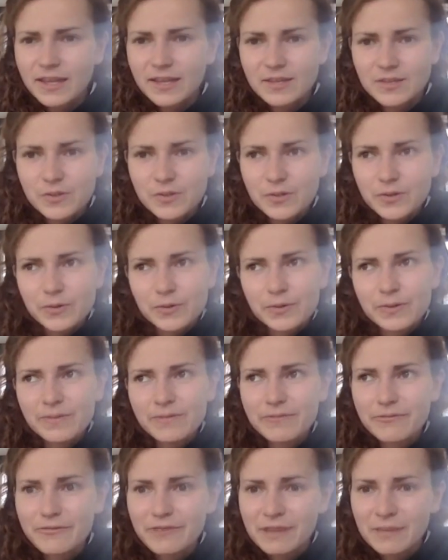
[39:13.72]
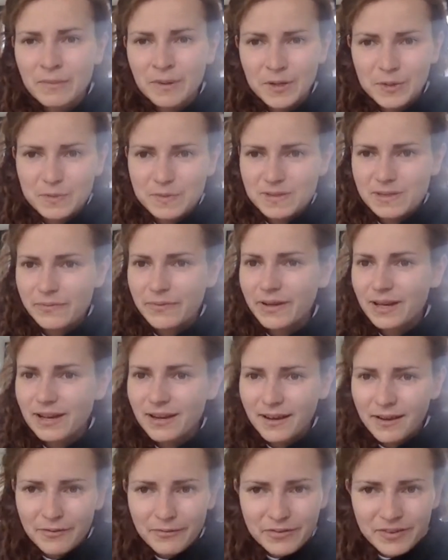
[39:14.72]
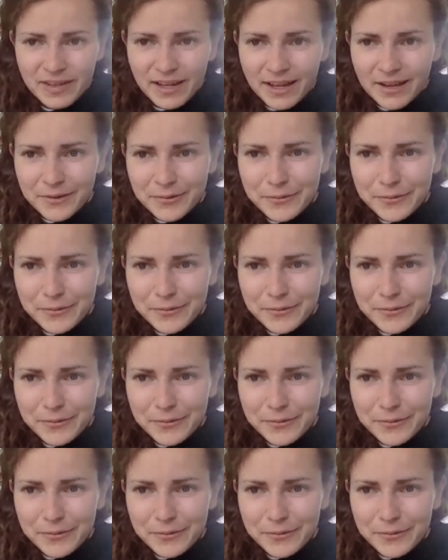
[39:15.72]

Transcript: do female specific gloves now?